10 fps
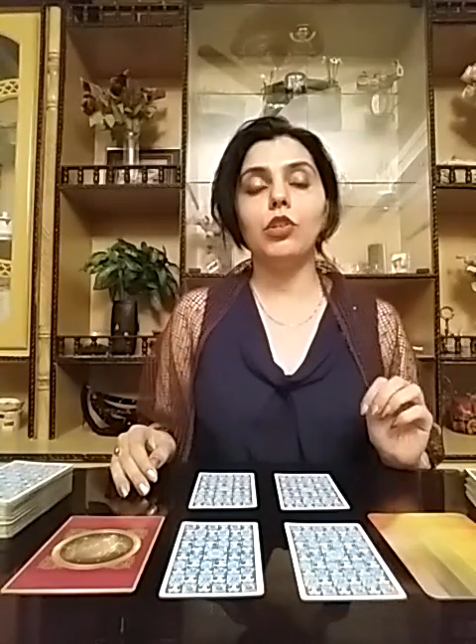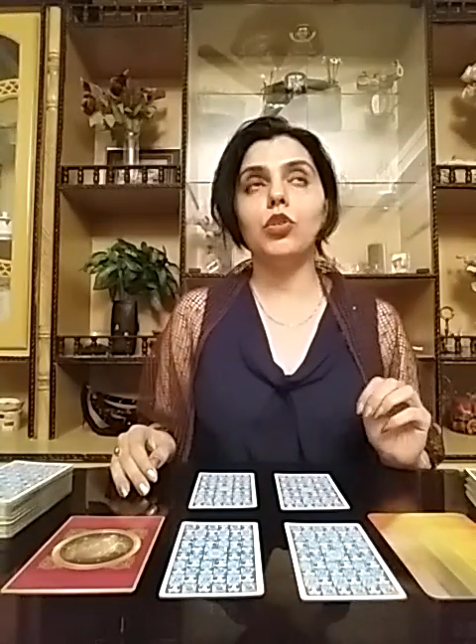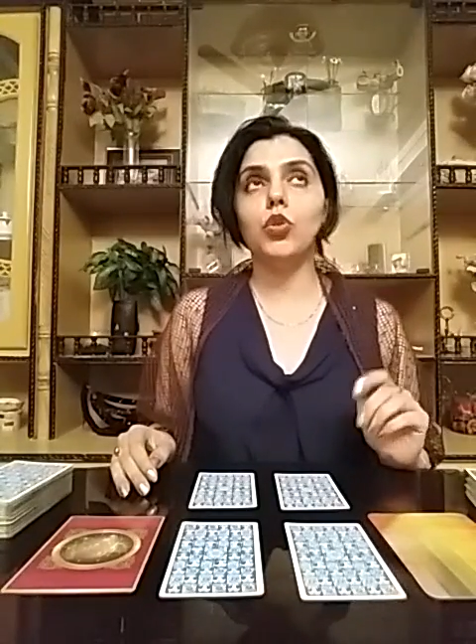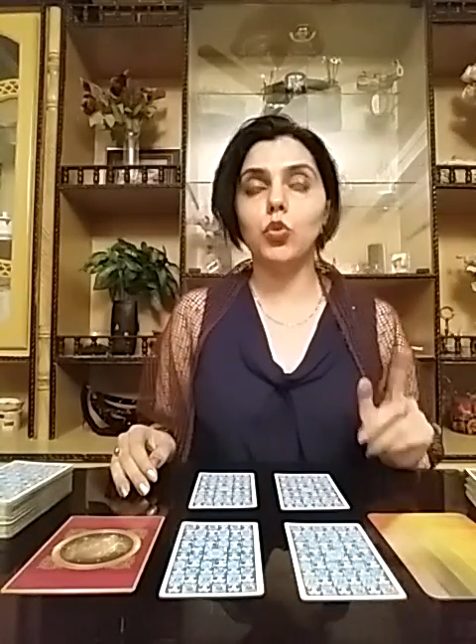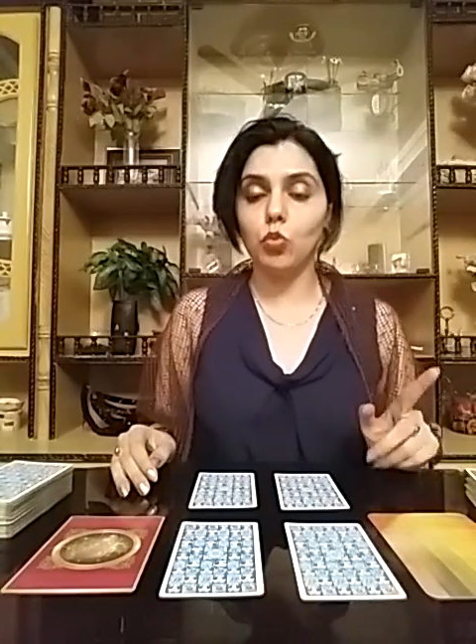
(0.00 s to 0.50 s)

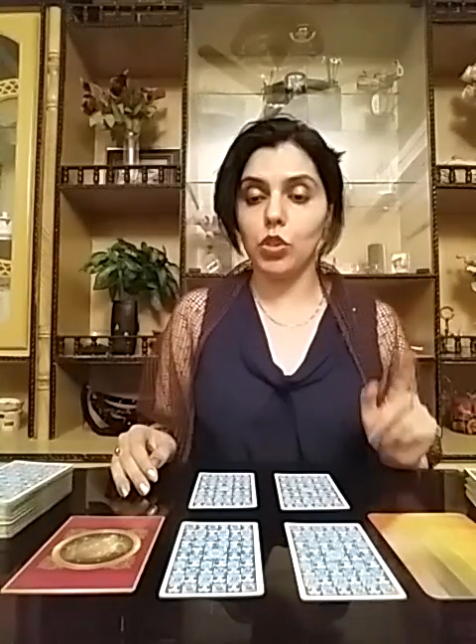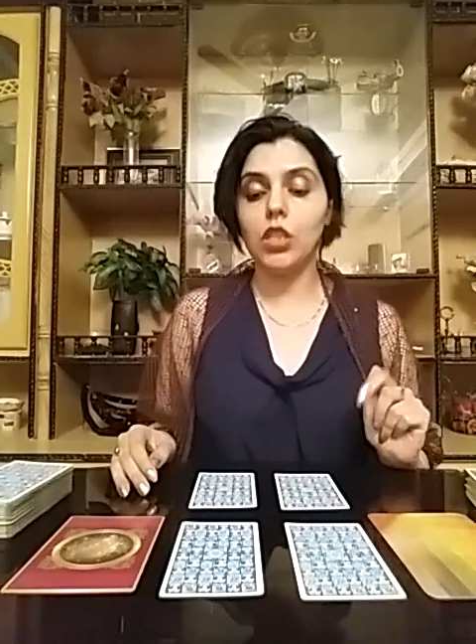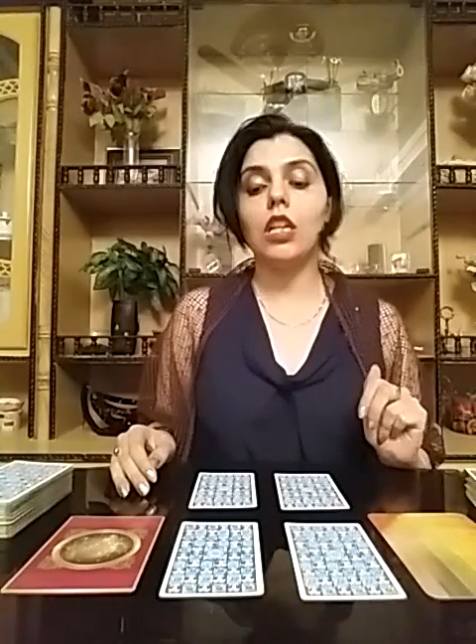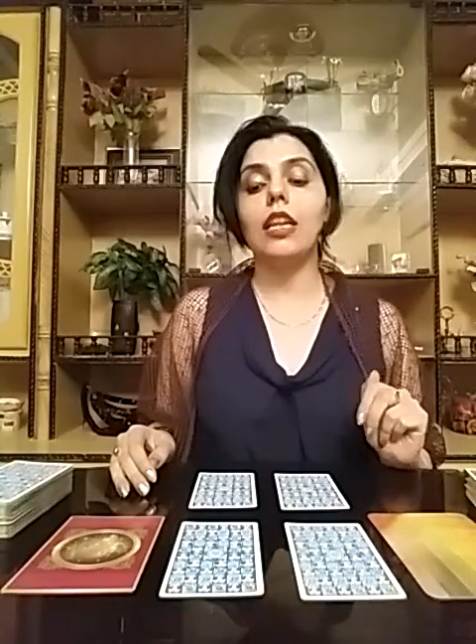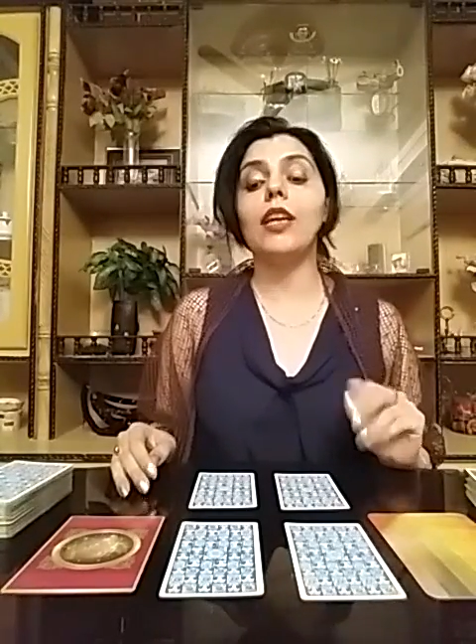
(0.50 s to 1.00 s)

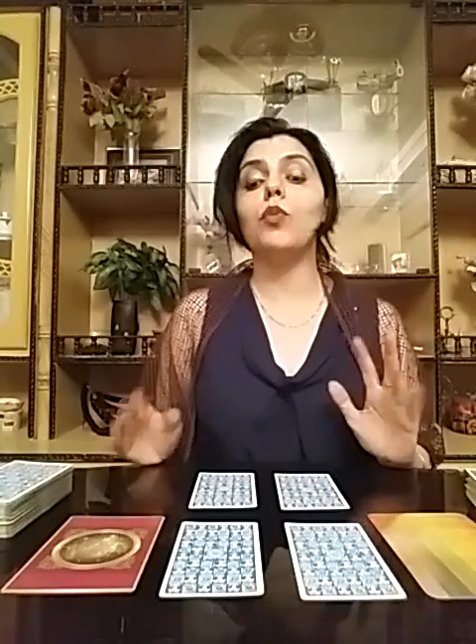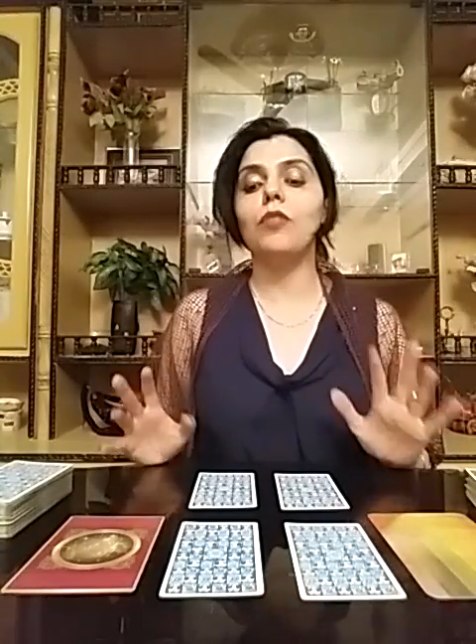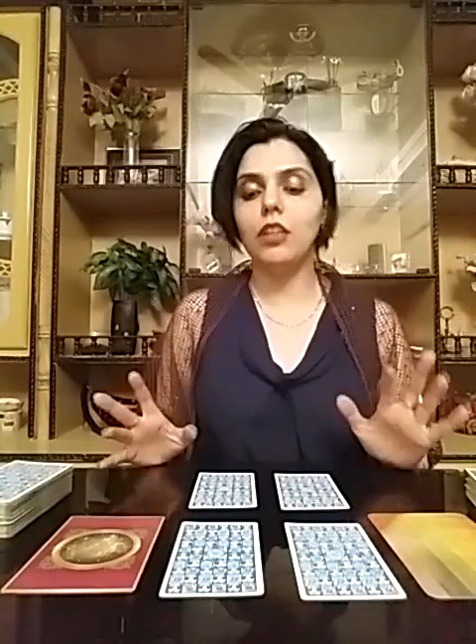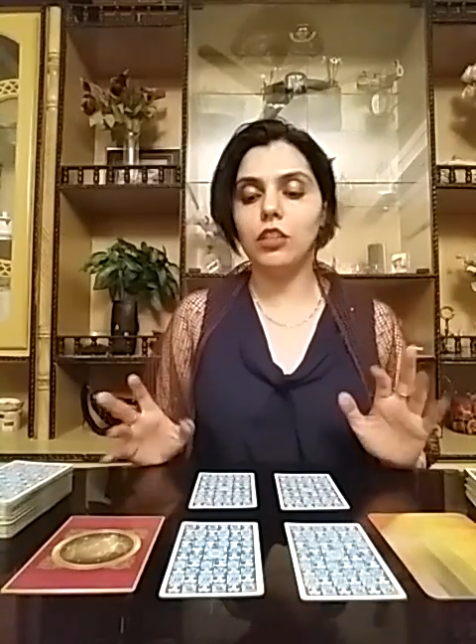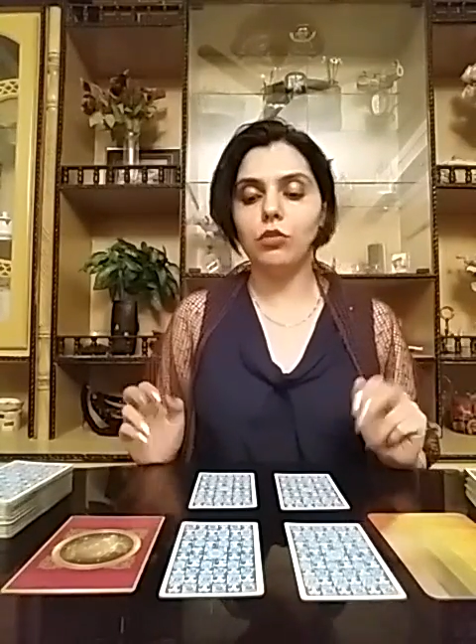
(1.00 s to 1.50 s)
soon, like
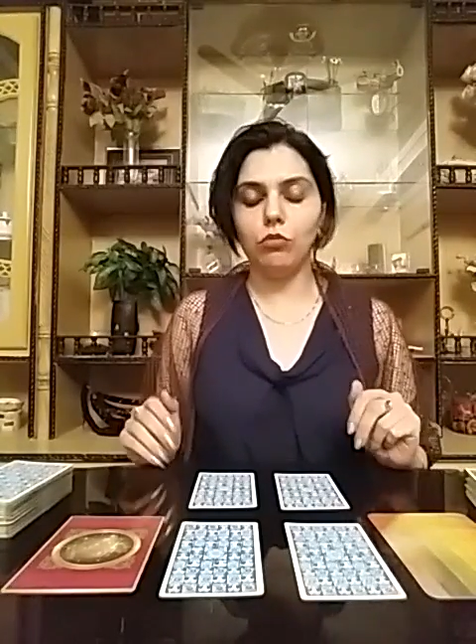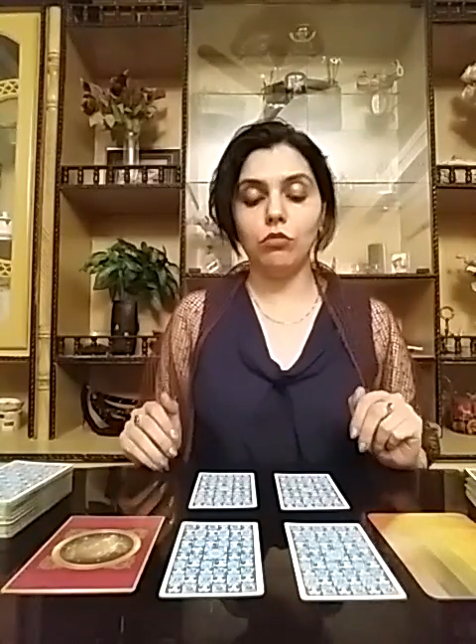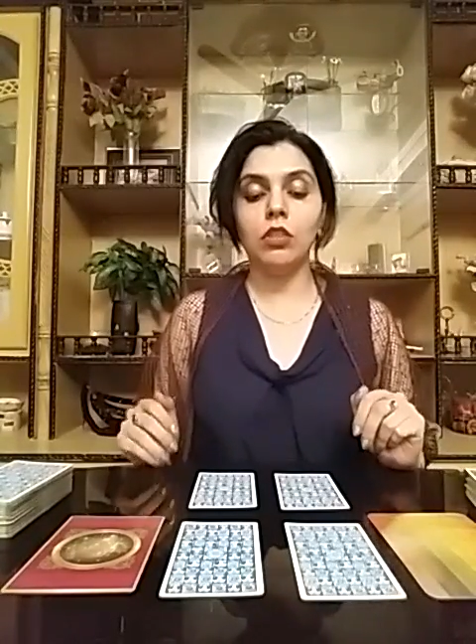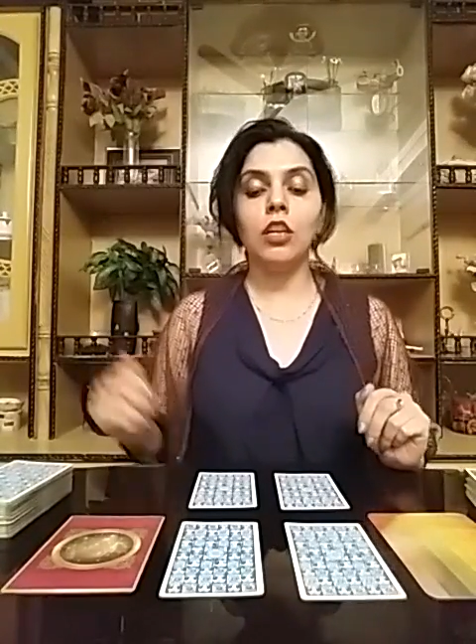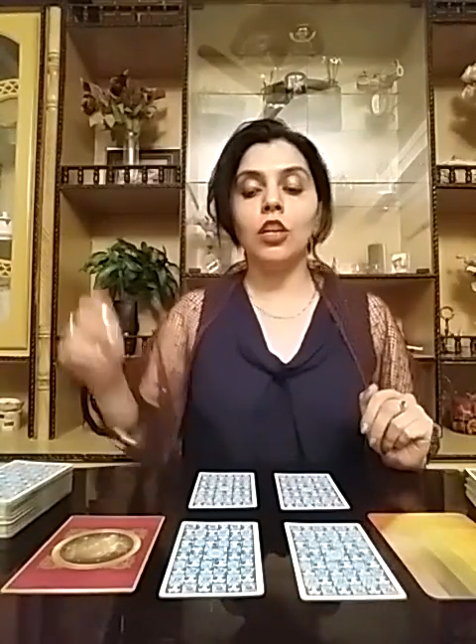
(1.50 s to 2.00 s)
very
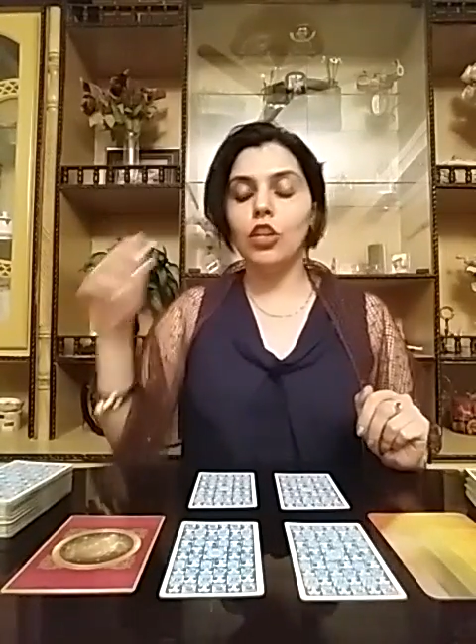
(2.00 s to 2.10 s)
soon.